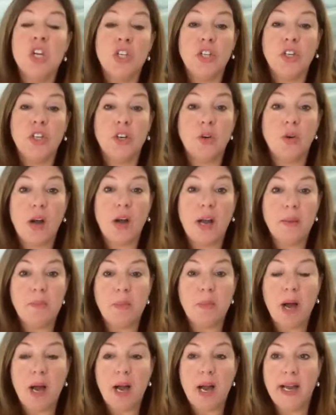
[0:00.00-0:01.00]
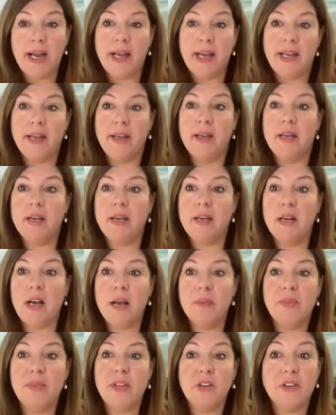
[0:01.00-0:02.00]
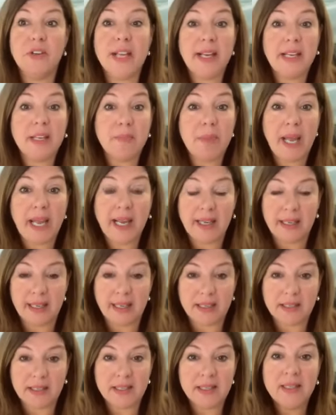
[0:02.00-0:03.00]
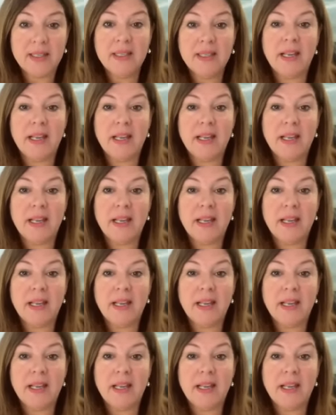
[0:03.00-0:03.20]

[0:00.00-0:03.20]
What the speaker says: they're getting panicked